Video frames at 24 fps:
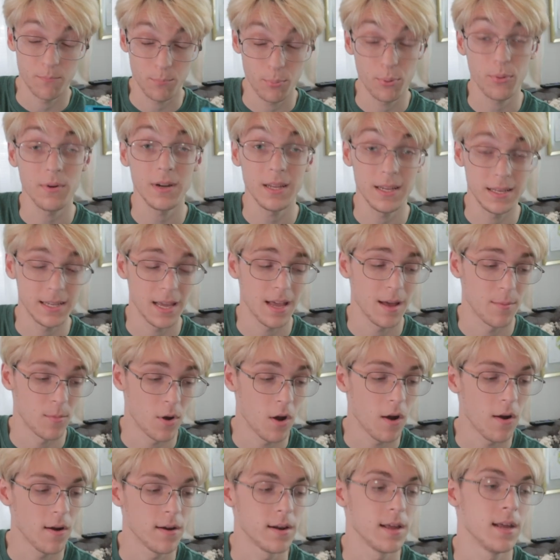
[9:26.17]
pretty damn
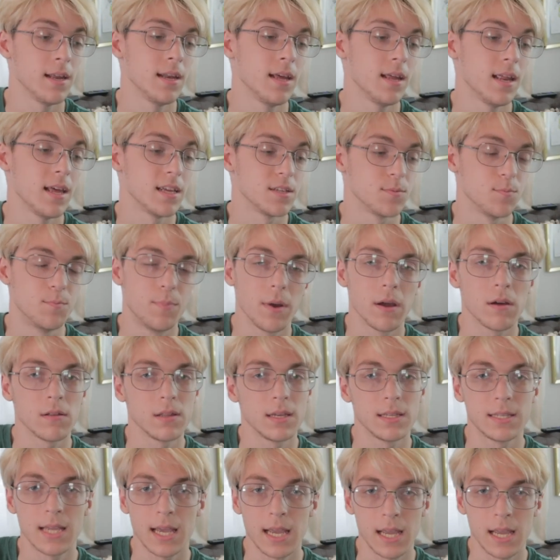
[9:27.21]
hard and it has
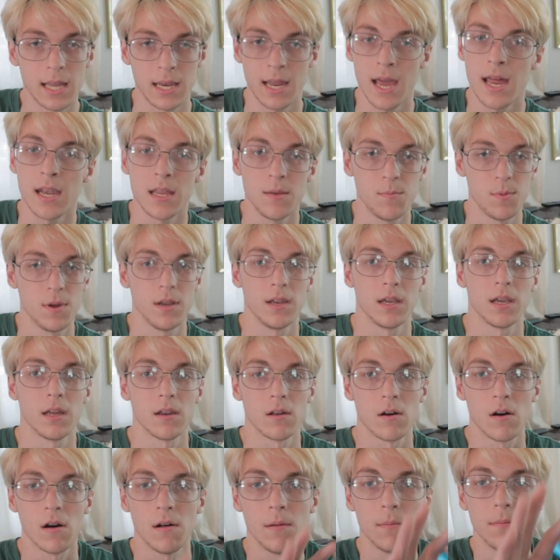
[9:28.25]
barely taken any beating at
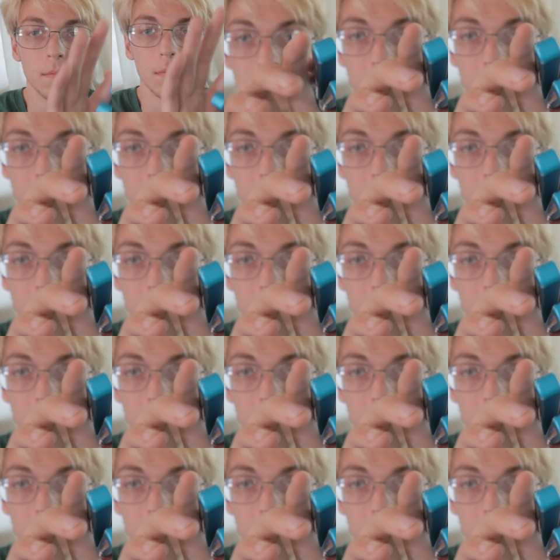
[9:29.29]
all.